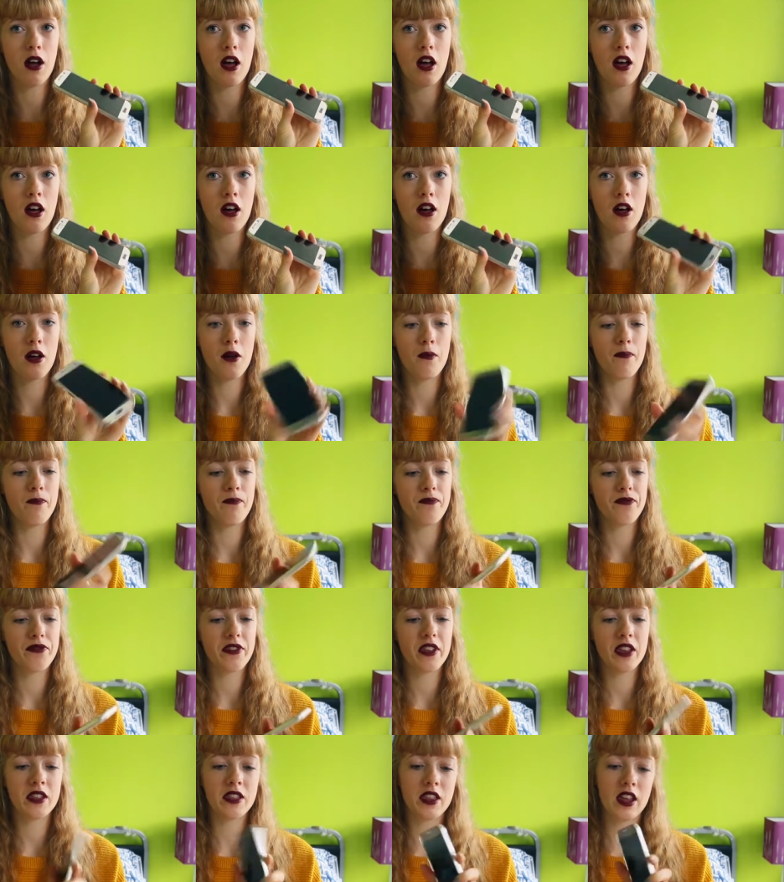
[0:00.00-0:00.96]
And
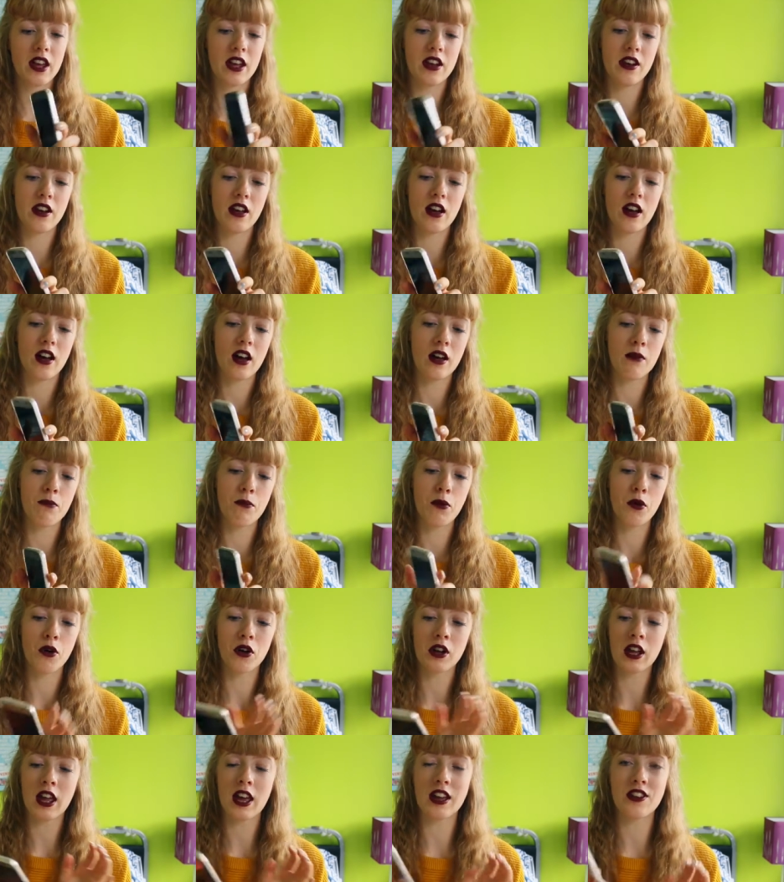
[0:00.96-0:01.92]
then I
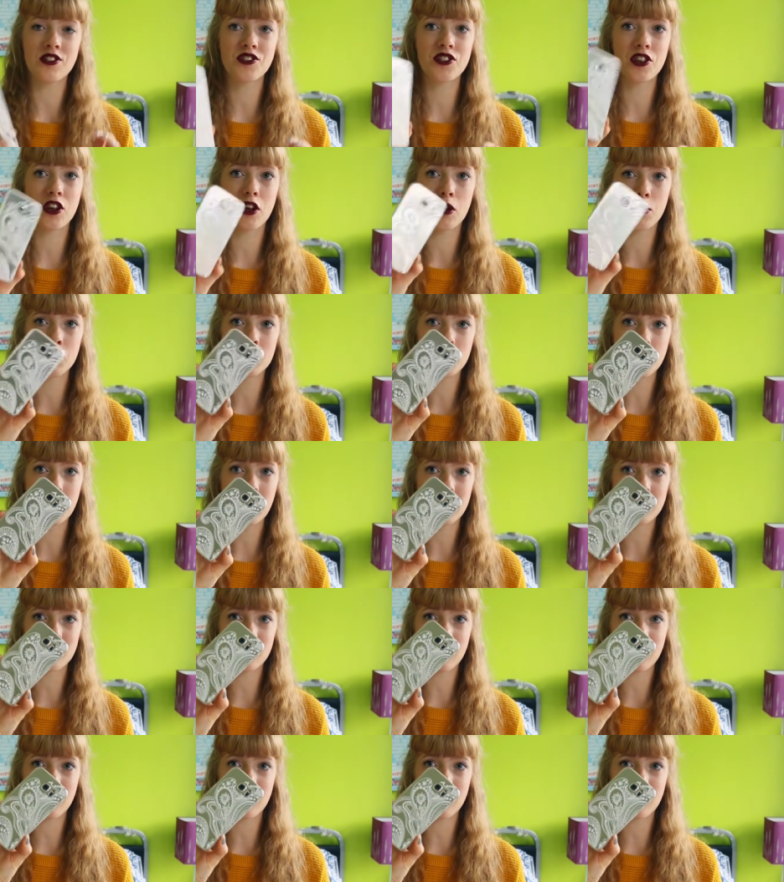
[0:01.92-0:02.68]
bought a case to go on the back.